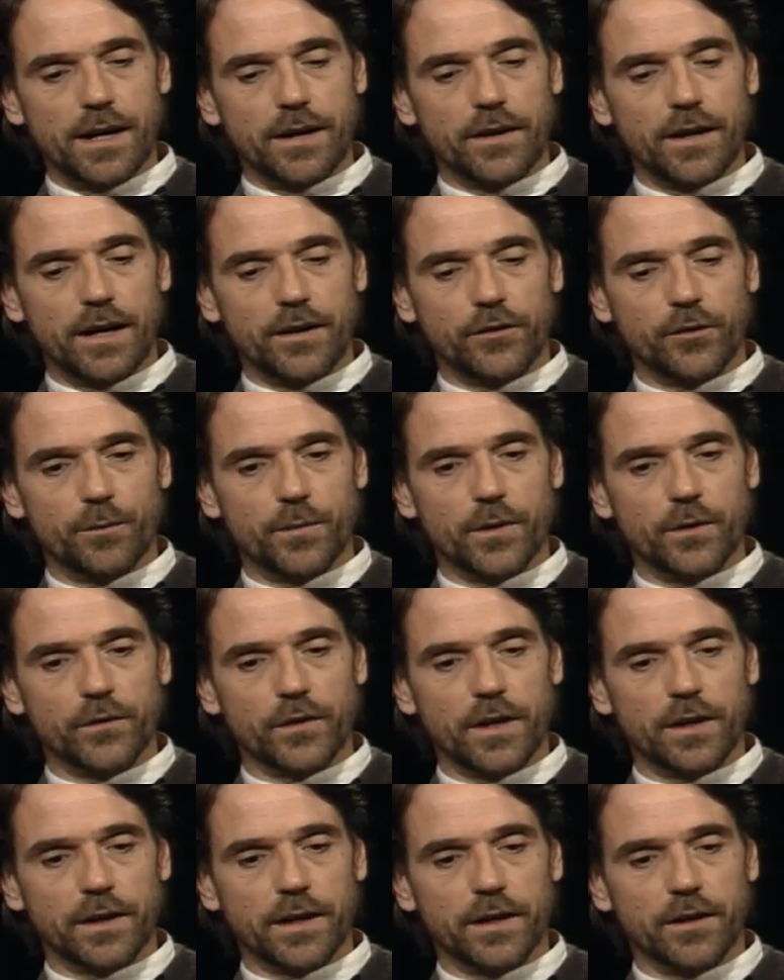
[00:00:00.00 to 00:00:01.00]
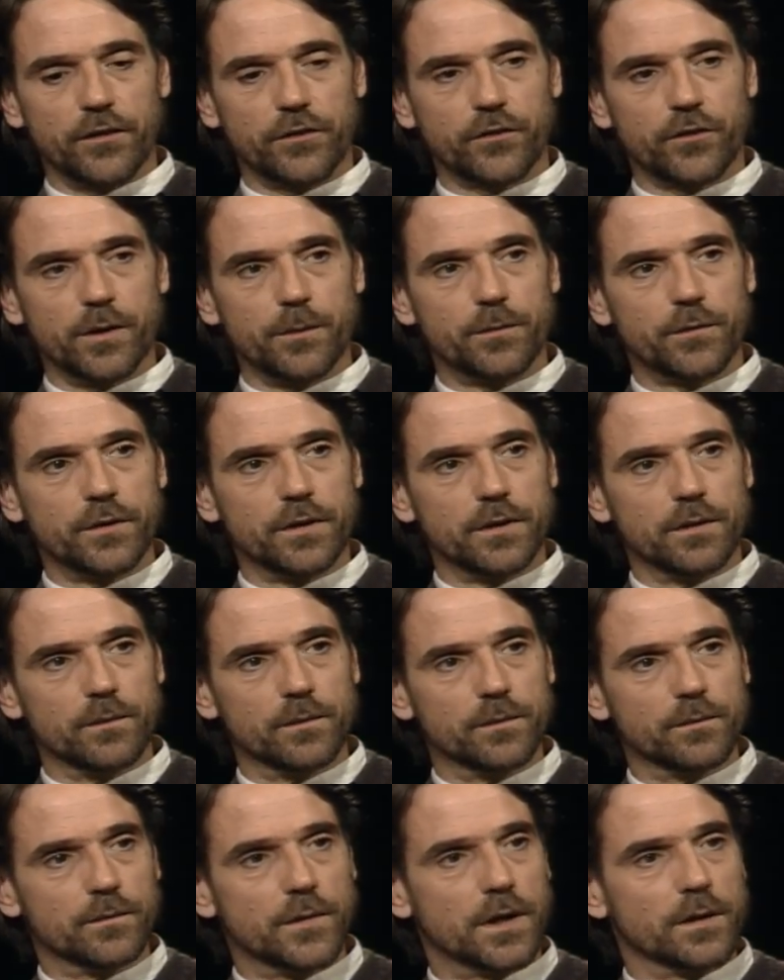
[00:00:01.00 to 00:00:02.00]
I suppose I'll get a script
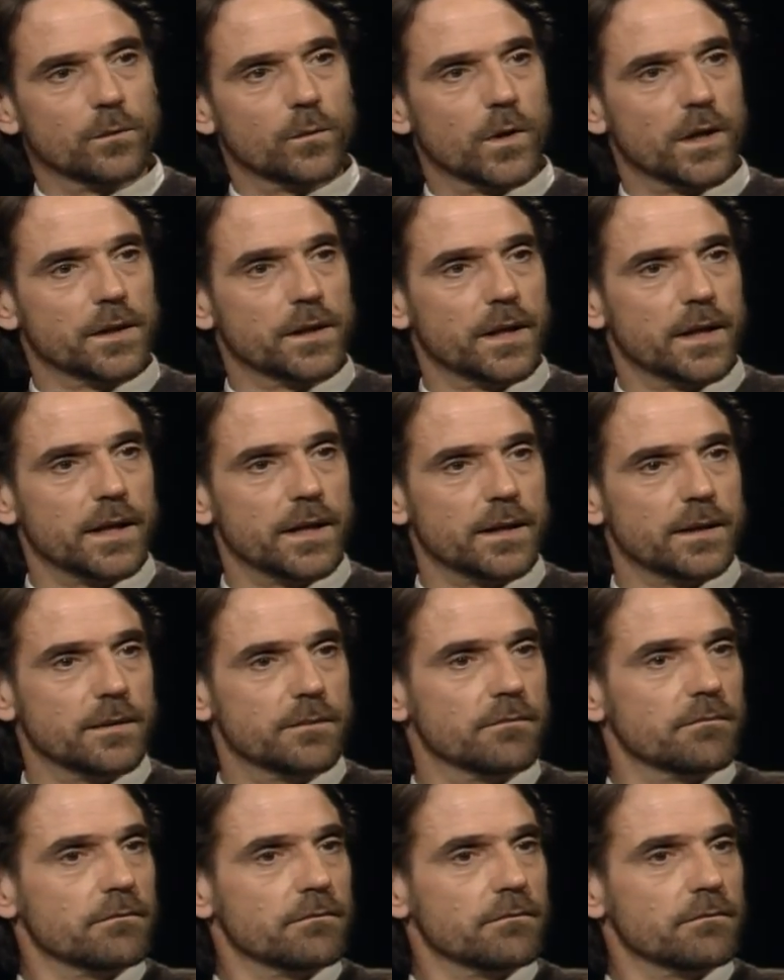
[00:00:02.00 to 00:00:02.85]
and one day,